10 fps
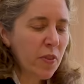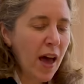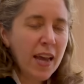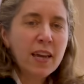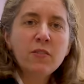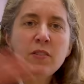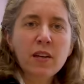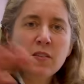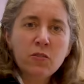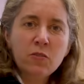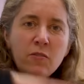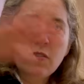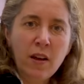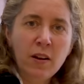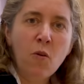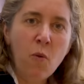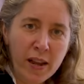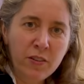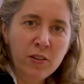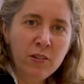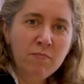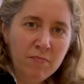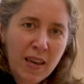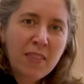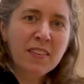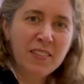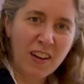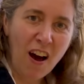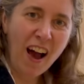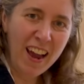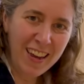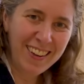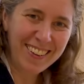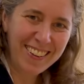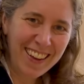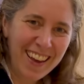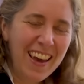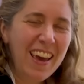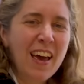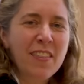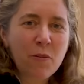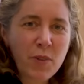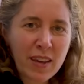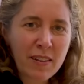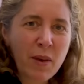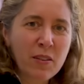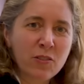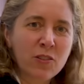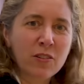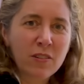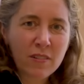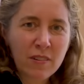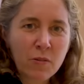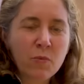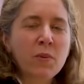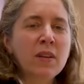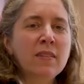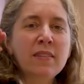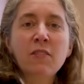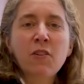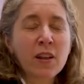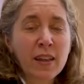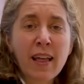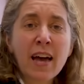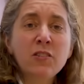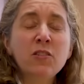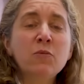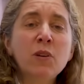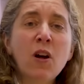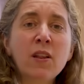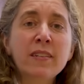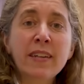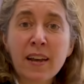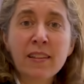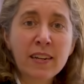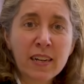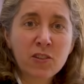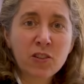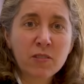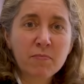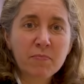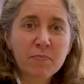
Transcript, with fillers: that gives us sort of an equator in the sky uh, that we can measure. We, instead of calling latitude, we call it declination.